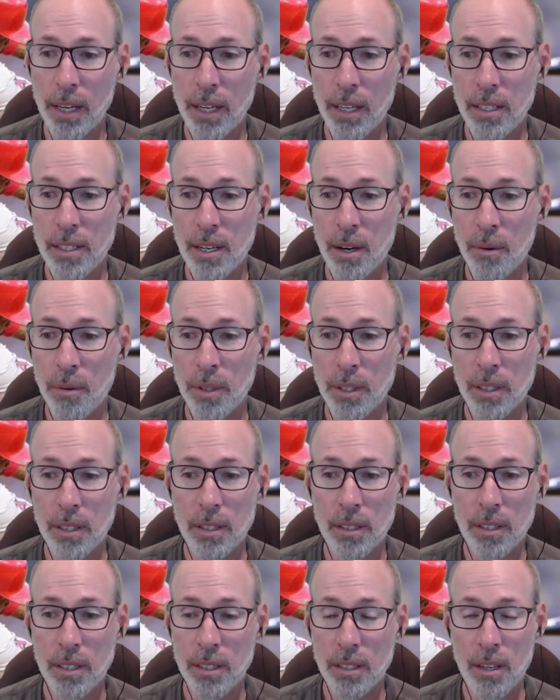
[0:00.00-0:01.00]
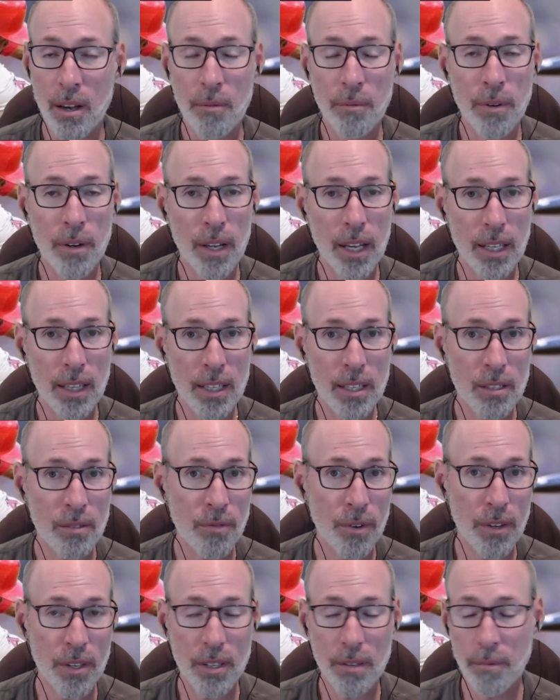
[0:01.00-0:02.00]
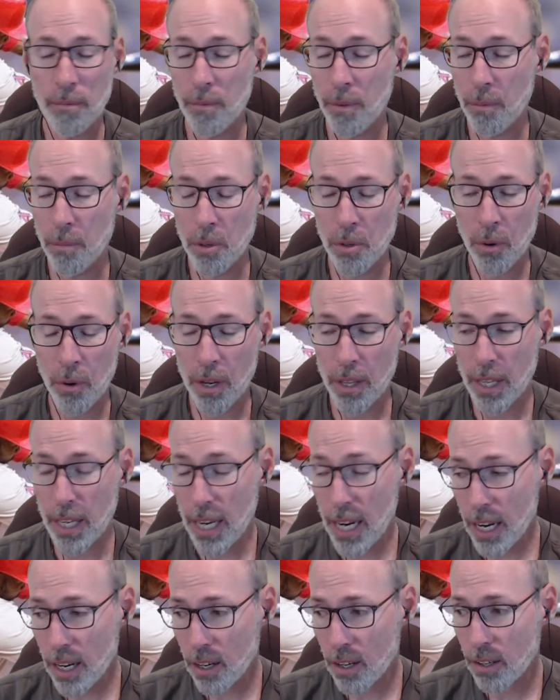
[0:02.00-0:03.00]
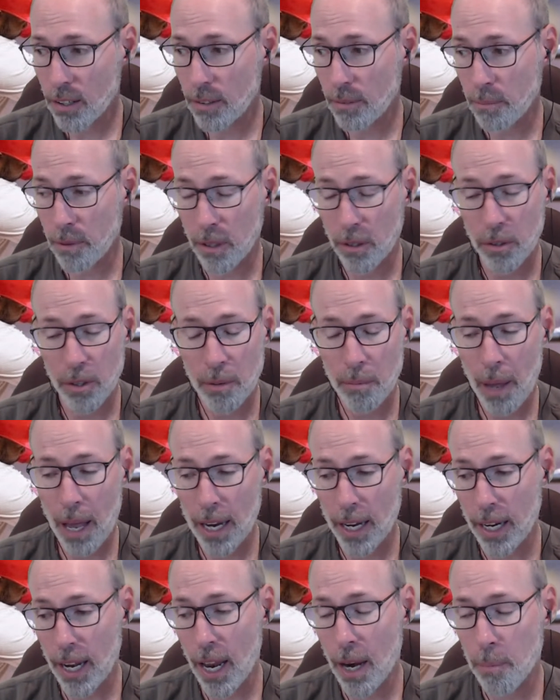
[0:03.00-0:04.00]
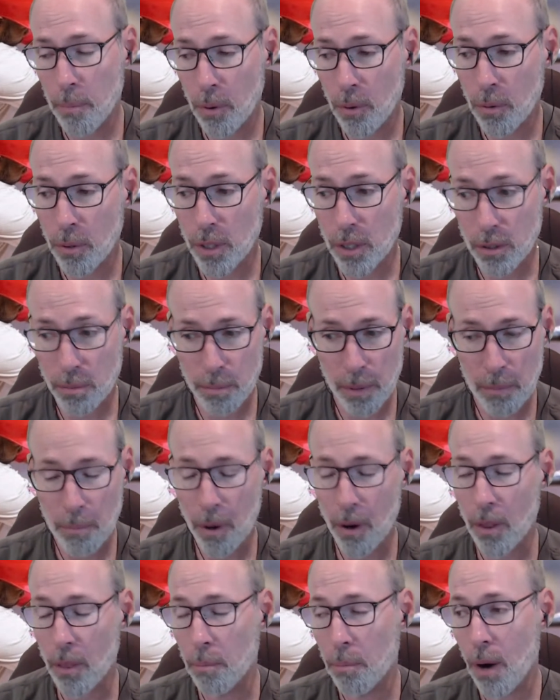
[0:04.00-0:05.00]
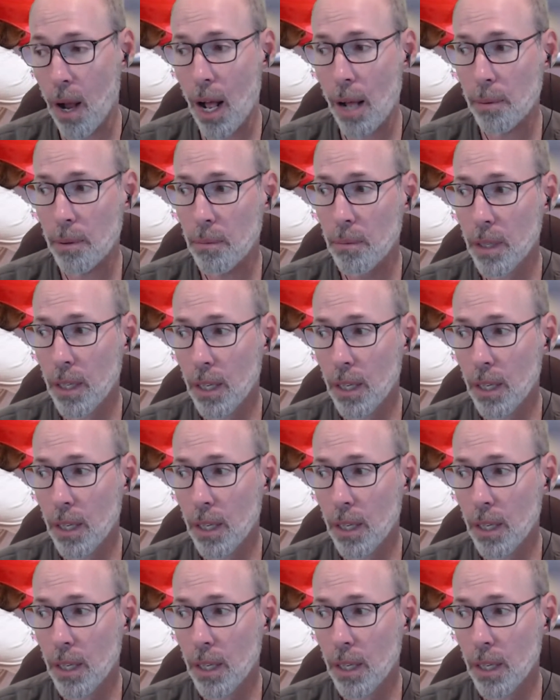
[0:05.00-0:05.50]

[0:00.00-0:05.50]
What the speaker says: He's dealt with discomfort like this for the majority of the year, including back in April, which has been part of the problem.